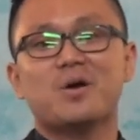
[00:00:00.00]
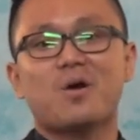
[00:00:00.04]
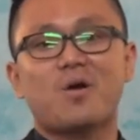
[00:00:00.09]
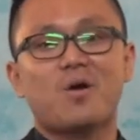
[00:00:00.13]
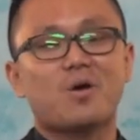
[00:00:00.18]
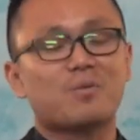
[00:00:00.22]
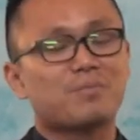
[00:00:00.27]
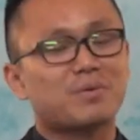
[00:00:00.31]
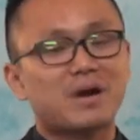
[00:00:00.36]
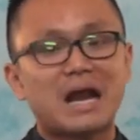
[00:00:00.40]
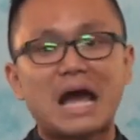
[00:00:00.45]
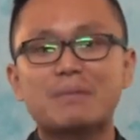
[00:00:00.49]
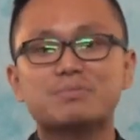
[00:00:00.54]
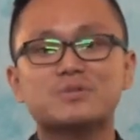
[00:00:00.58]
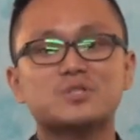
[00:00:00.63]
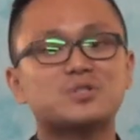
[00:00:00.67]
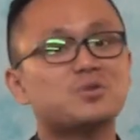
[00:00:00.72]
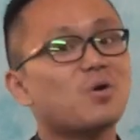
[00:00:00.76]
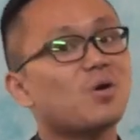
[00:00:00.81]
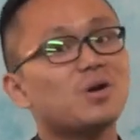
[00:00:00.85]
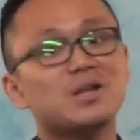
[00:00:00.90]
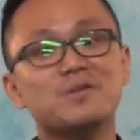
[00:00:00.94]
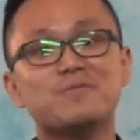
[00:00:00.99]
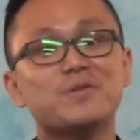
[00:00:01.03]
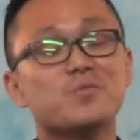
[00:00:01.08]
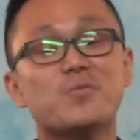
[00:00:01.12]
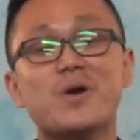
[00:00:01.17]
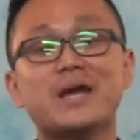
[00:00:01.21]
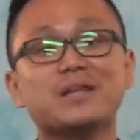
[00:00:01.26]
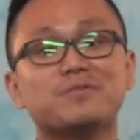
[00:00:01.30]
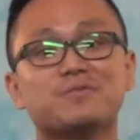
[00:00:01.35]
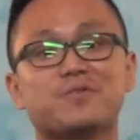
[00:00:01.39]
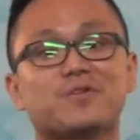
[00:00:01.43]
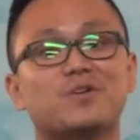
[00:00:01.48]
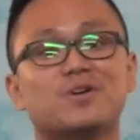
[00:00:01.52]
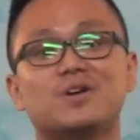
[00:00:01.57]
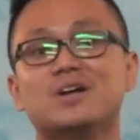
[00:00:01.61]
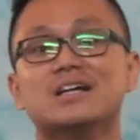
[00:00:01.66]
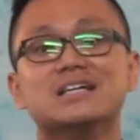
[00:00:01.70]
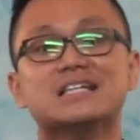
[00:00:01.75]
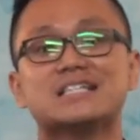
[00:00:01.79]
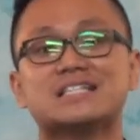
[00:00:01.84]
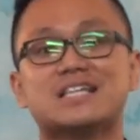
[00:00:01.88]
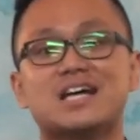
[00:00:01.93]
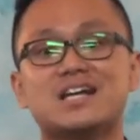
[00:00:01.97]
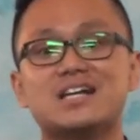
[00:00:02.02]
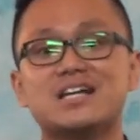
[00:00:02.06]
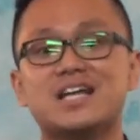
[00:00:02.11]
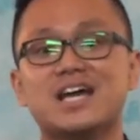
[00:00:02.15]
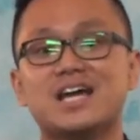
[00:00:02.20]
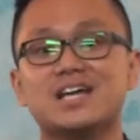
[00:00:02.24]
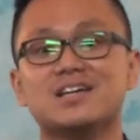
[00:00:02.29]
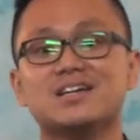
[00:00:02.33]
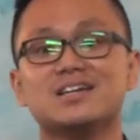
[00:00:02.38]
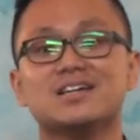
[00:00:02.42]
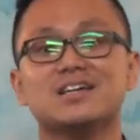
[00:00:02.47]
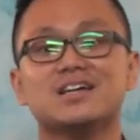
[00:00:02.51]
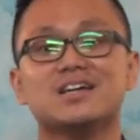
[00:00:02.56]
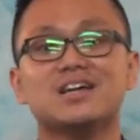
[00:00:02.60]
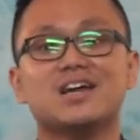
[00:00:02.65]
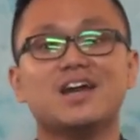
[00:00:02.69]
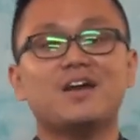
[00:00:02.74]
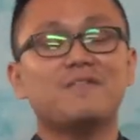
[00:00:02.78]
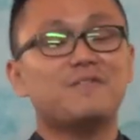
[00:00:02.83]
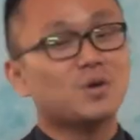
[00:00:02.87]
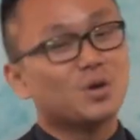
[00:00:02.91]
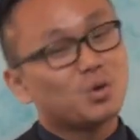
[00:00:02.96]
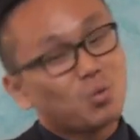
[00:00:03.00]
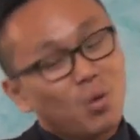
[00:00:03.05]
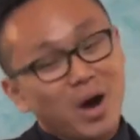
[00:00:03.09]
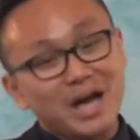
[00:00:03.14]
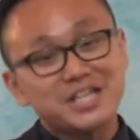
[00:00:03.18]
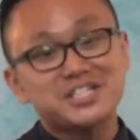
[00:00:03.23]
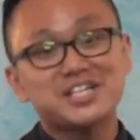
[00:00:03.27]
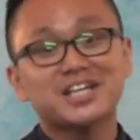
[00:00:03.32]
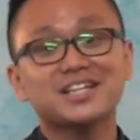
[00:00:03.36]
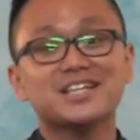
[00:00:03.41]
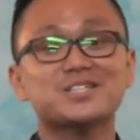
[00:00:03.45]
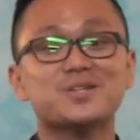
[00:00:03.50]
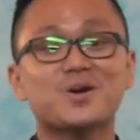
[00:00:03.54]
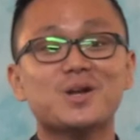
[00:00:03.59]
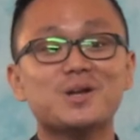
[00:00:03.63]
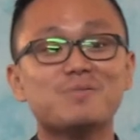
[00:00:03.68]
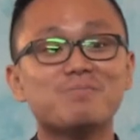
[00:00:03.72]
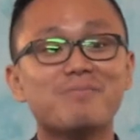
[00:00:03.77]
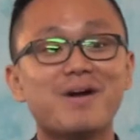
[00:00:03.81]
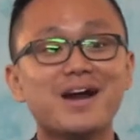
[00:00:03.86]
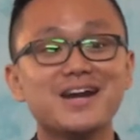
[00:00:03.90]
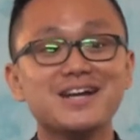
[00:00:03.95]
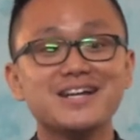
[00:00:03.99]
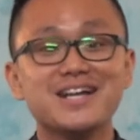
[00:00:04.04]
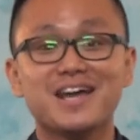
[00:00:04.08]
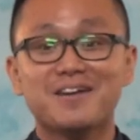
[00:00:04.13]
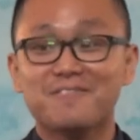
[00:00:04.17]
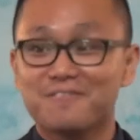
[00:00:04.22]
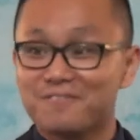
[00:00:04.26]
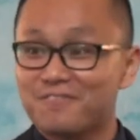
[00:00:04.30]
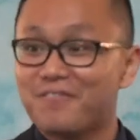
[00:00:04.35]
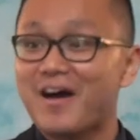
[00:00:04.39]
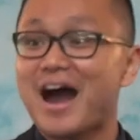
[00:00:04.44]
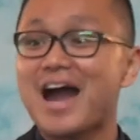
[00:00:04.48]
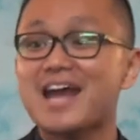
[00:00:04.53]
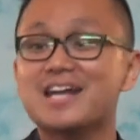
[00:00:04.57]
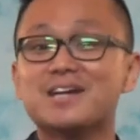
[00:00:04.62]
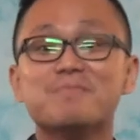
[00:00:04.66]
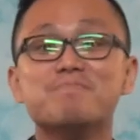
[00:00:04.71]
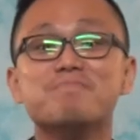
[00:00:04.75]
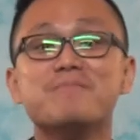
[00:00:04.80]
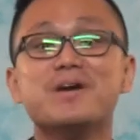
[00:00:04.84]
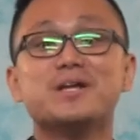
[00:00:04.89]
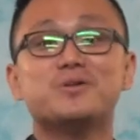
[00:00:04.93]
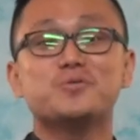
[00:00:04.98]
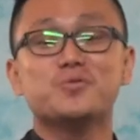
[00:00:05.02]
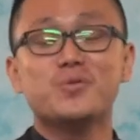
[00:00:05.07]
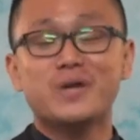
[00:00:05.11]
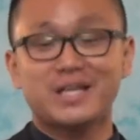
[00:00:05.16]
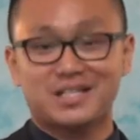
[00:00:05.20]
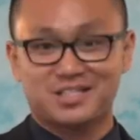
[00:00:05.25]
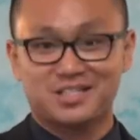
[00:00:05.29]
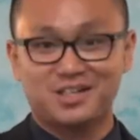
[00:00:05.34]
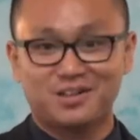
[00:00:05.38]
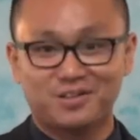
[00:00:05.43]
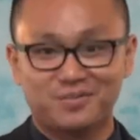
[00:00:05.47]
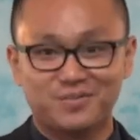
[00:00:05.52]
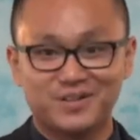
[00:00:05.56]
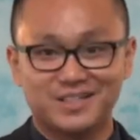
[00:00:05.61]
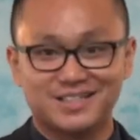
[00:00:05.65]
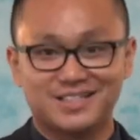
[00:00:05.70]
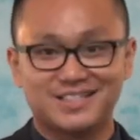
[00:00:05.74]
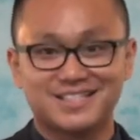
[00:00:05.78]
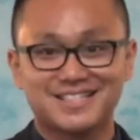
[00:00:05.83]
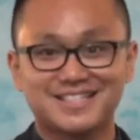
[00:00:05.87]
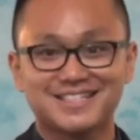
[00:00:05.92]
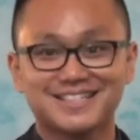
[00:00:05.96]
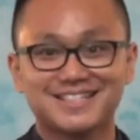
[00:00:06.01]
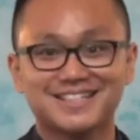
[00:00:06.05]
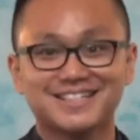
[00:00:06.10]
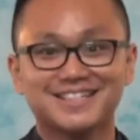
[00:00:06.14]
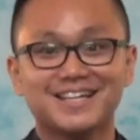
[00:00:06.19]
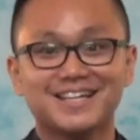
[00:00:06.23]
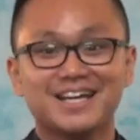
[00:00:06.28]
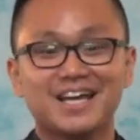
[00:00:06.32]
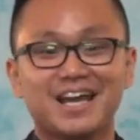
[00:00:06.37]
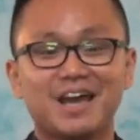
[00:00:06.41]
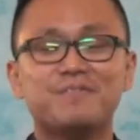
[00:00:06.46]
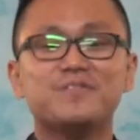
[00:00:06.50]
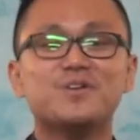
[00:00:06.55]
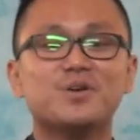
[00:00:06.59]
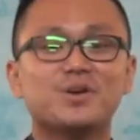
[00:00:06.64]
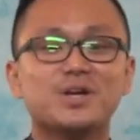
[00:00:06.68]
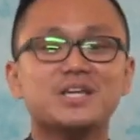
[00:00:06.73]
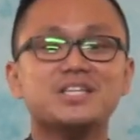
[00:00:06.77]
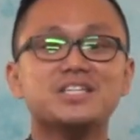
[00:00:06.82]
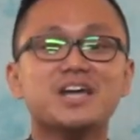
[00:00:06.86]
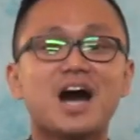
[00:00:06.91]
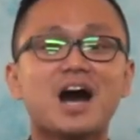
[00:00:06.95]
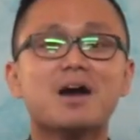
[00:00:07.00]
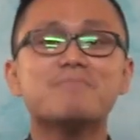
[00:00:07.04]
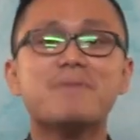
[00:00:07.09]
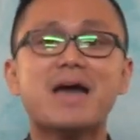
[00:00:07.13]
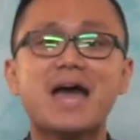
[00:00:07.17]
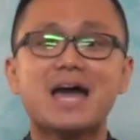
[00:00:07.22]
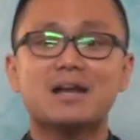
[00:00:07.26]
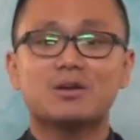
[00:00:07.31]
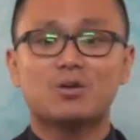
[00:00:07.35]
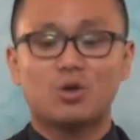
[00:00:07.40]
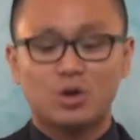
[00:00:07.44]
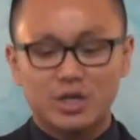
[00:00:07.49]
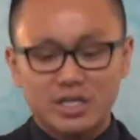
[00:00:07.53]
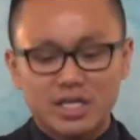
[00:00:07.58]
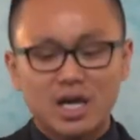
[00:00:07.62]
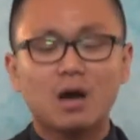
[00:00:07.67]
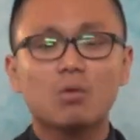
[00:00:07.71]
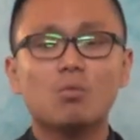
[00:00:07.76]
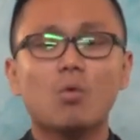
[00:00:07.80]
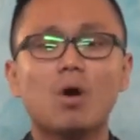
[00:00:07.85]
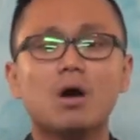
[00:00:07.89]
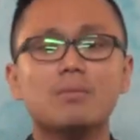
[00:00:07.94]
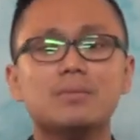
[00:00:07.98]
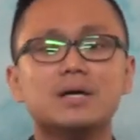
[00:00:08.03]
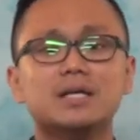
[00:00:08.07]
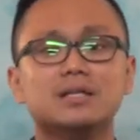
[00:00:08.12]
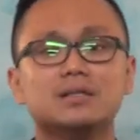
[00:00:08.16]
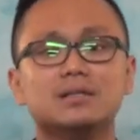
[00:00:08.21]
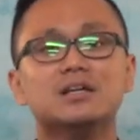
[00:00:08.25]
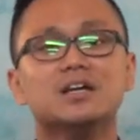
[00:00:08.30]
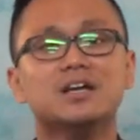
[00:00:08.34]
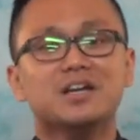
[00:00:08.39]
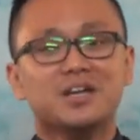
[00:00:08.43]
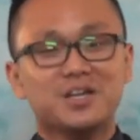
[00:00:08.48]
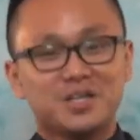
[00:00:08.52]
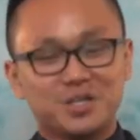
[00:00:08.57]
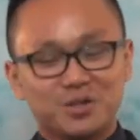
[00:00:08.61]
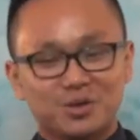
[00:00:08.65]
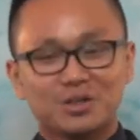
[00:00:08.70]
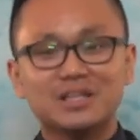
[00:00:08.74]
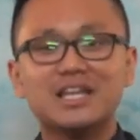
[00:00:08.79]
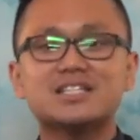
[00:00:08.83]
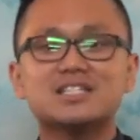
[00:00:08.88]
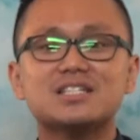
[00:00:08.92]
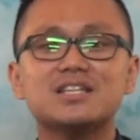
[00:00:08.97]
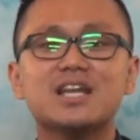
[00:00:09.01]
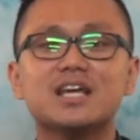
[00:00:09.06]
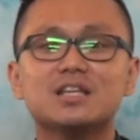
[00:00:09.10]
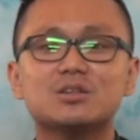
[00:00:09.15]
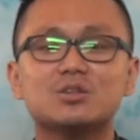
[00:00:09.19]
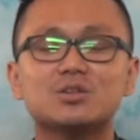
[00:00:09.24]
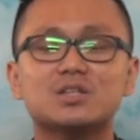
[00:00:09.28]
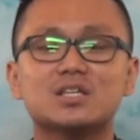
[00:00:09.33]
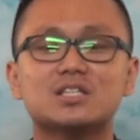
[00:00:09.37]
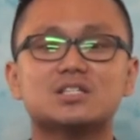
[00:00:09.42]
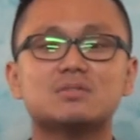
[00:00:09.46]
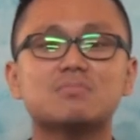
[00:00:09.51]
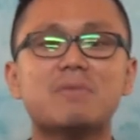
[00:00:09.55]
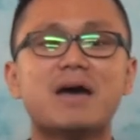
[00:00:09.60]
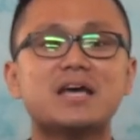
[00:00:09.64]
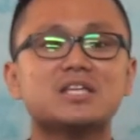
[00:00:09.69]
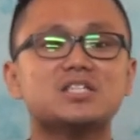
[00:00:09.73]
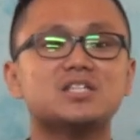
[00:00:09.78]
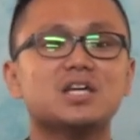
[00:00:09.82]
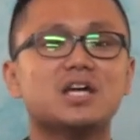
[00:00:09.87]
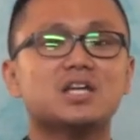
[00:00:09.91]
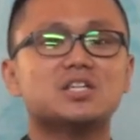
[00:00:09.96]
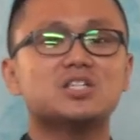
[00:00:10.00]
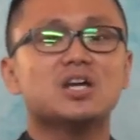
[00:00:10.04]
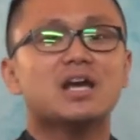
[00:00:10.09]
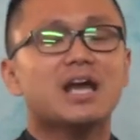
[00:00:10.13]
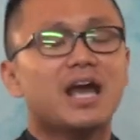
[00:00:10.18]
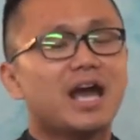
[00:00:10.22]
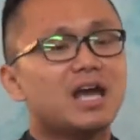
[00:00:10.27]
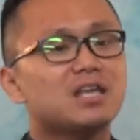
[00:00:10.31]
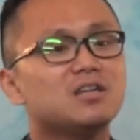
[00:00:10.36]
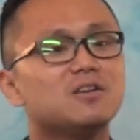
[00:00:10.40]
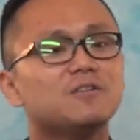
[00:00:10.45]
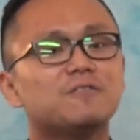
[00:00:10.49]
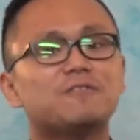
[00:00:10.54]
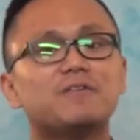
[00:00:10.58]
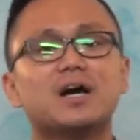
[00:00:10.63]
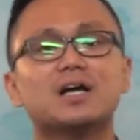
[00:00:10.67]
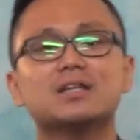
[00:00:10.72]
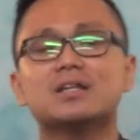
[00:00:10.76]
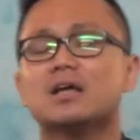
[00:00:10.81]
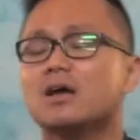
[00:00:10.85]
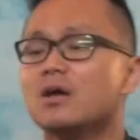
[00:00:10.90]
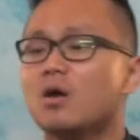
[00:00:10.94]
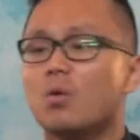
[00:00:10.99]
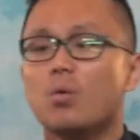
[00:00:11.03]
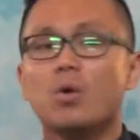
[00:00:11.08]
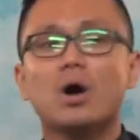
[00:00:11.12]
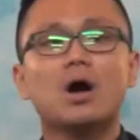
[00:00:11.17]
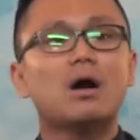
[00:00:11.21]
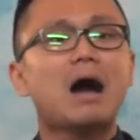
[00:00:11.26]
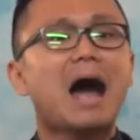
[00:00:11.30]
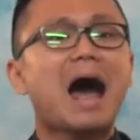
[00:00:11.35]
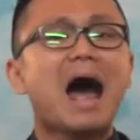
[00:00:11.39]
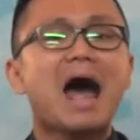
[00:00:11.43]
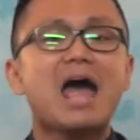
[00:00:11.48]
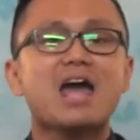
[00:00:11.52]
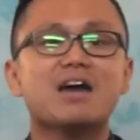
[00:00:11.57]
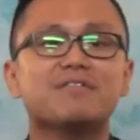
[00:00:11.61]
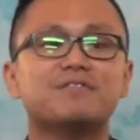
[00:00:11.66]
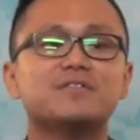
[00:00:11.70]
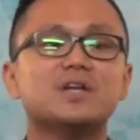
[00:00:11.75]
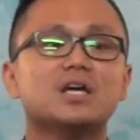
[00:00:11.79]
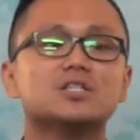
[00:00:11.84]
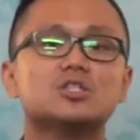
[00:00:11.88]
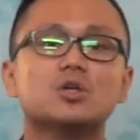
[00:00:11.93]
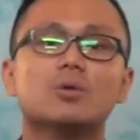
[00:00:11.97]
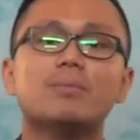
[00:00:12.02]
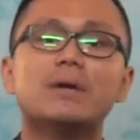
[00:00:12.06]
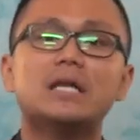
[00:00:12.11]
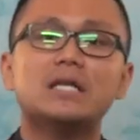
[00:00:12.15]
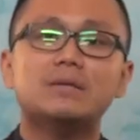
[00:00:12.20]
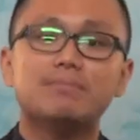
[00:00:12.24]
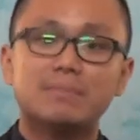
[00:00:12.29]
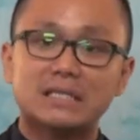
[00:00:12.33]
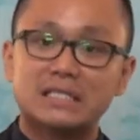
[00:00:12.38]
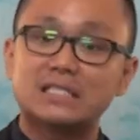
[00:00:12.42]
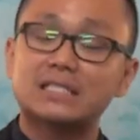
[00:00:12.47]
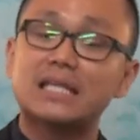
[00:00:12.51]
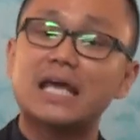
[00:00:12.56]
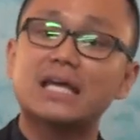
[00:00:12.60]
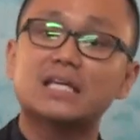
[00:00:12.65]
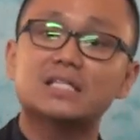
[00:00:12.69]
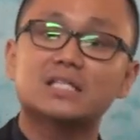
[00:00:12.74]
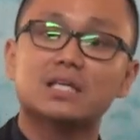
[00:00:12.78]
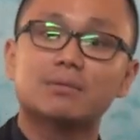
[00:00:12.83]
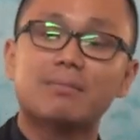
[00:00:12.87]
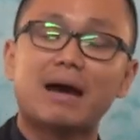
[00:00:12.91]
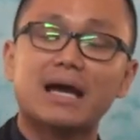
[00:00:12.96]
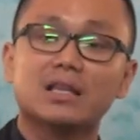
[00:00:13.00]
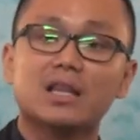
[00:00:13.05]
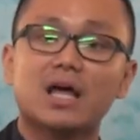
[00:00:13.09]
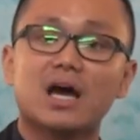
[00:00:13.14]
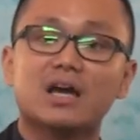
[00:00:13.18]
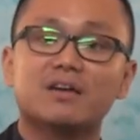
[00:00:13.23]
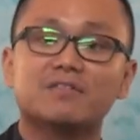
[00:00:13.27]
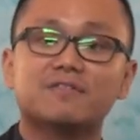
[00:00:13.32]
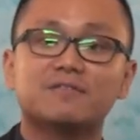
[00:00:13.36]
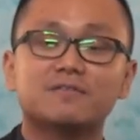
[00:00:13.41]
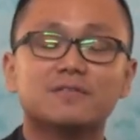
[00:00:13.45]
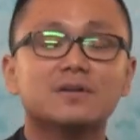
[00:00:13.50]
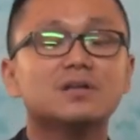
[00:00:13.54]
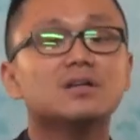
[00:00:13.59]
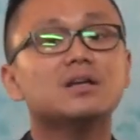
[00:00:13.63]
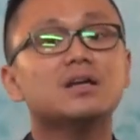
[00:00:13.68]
Or perhaps don't even wait for Sunday. If you're watching this on a Monday, find a midweek service. If you're a young man or a young woman, you're listening to this message and you felt, well, I have done so many mistakes in my life.